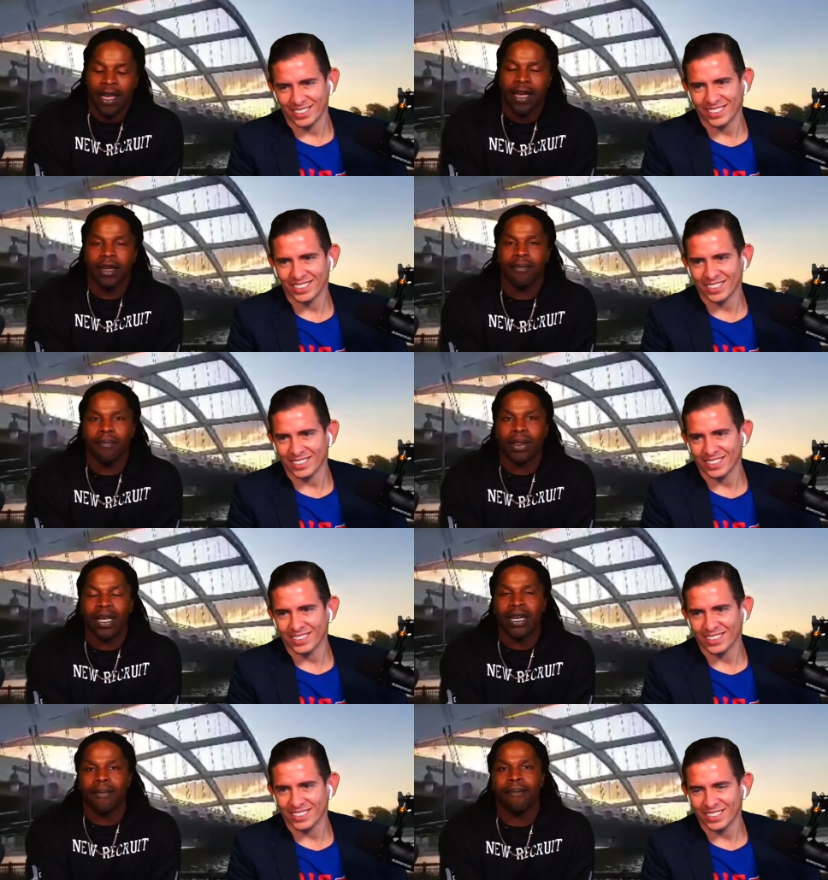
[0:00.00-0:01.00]
Speaker 1: and
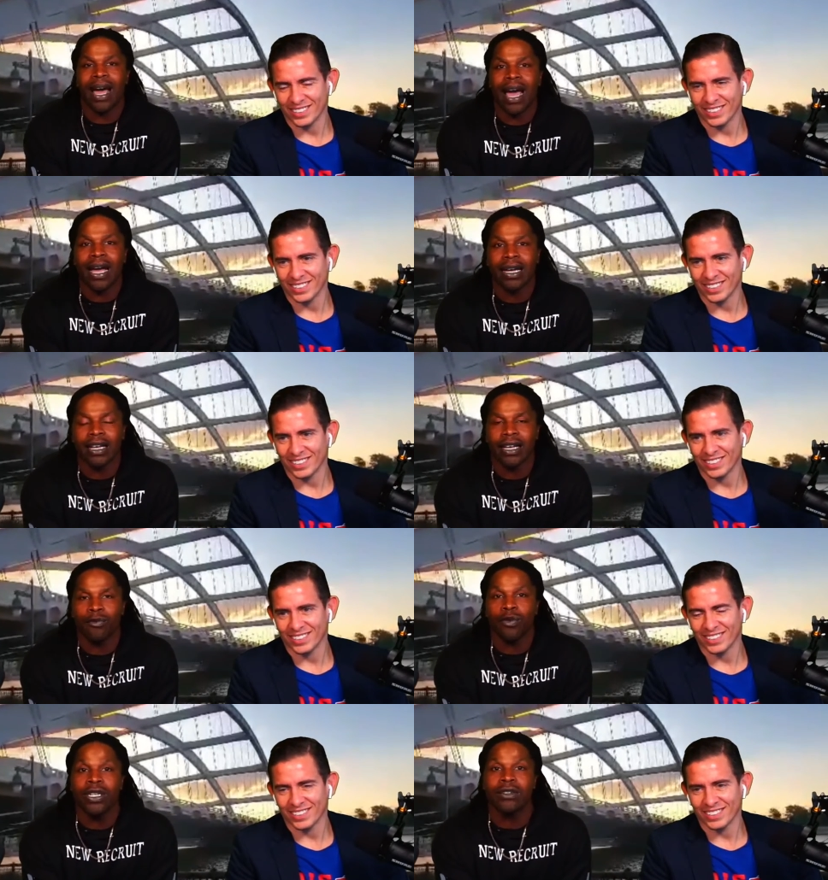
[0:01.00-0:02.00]
play it back
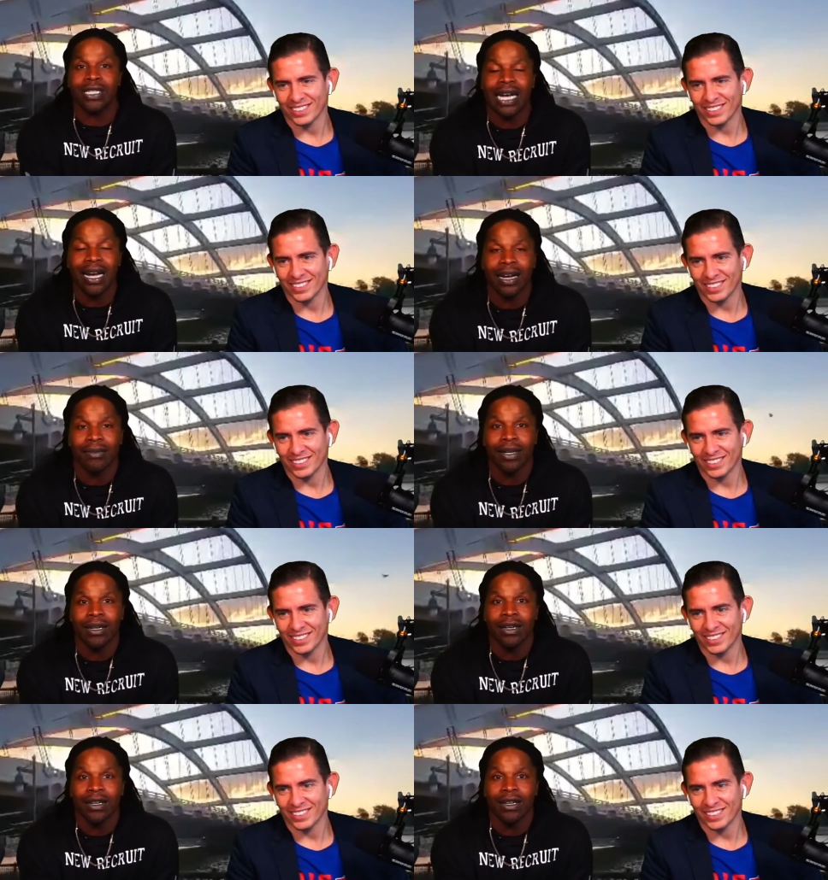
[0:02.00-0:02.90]
in real time.